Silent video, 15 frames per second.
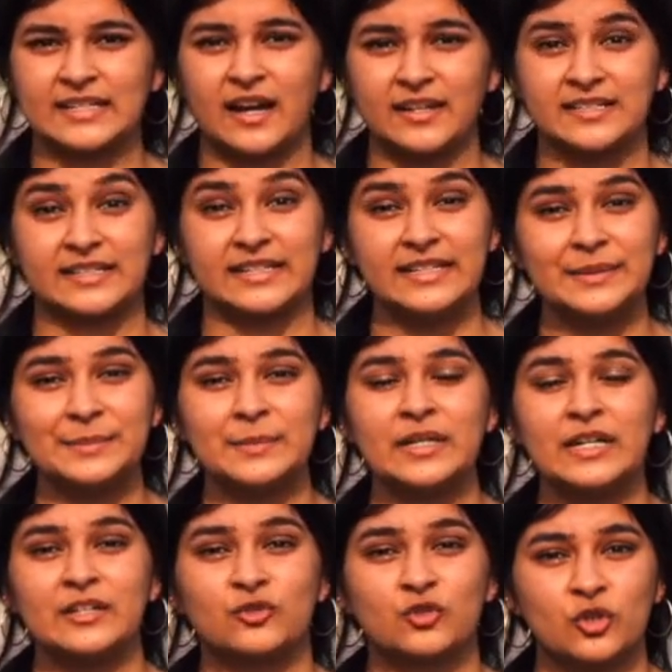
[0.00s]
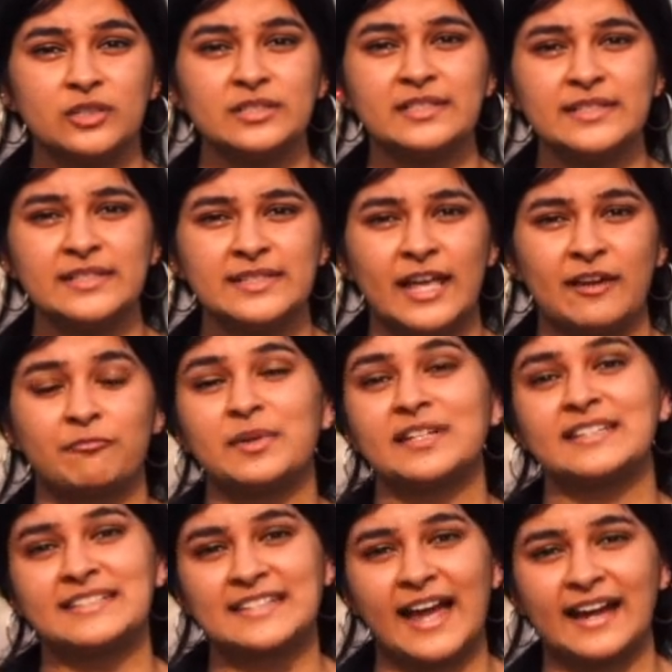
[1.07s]
that under him, journalists have
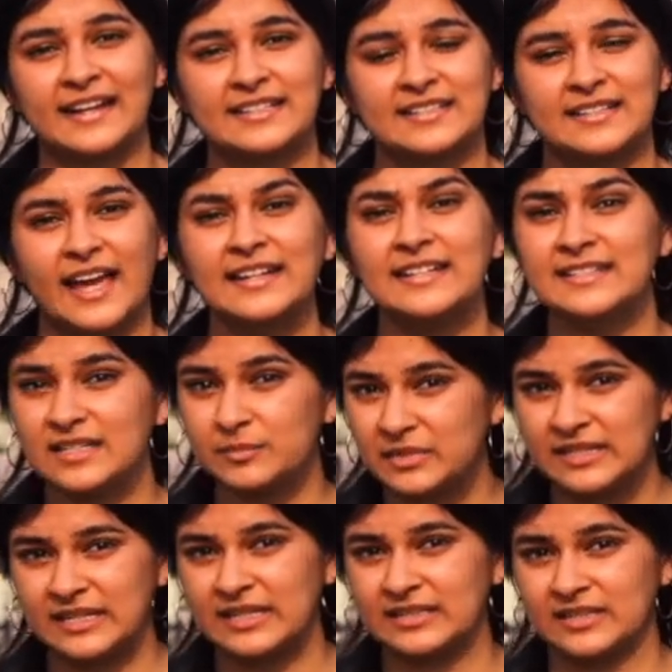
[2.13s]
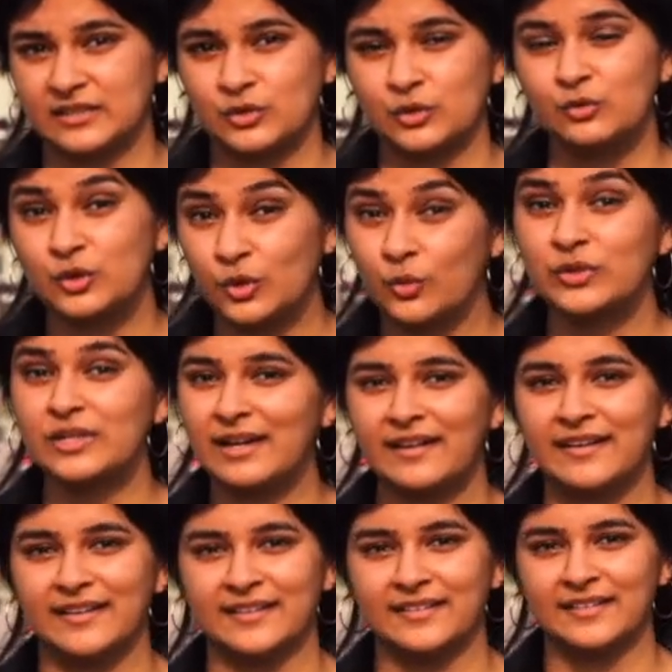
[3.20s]
been attacked and intimidated to toe the
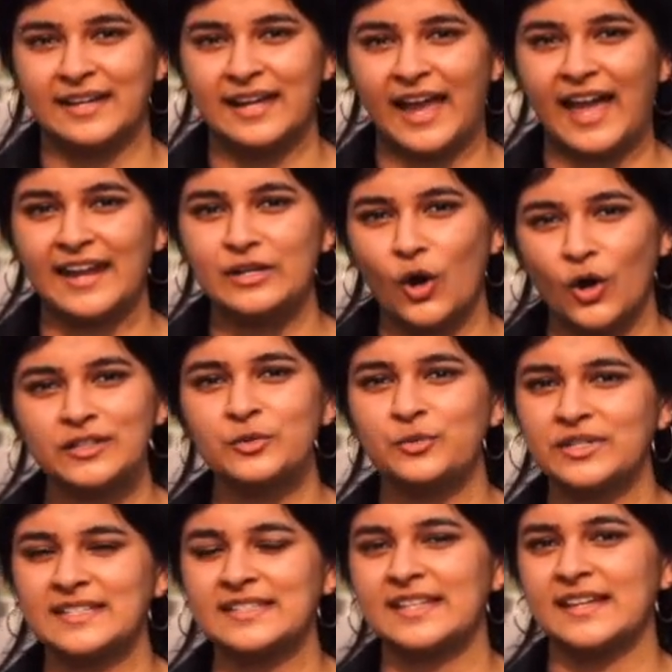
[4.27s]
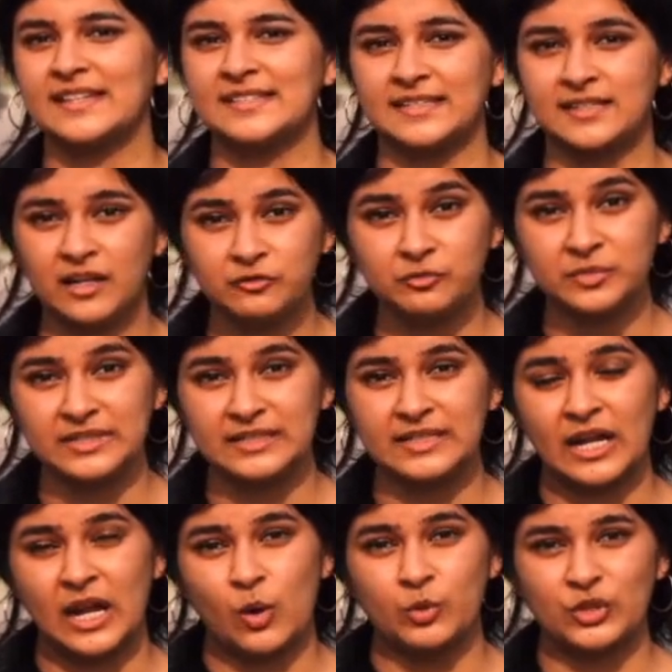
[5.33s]
line and not criticize the government,
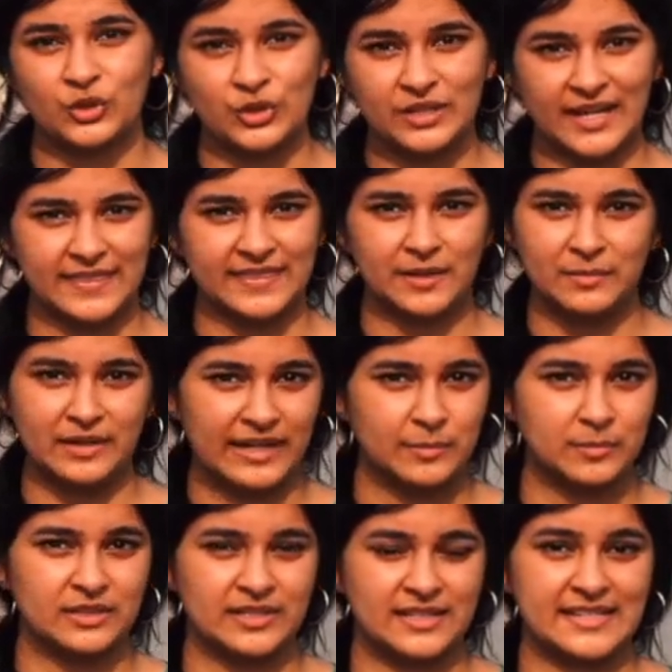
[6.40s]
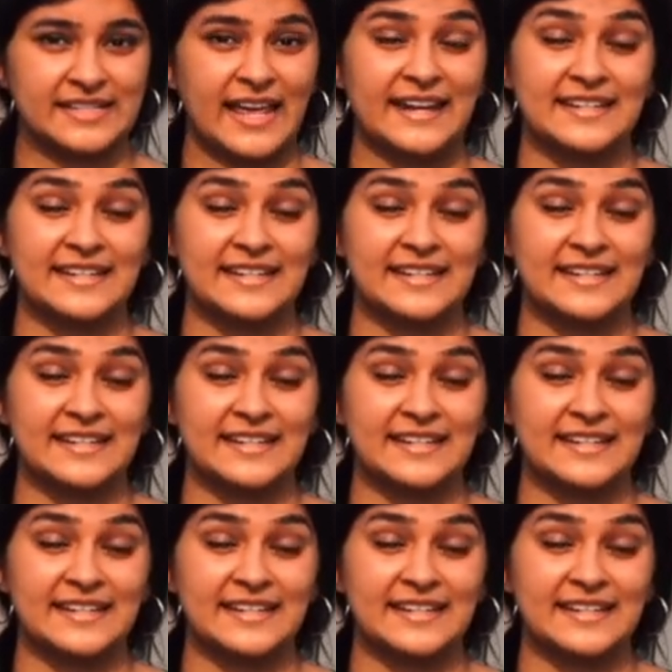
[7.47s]
which could get them labeled as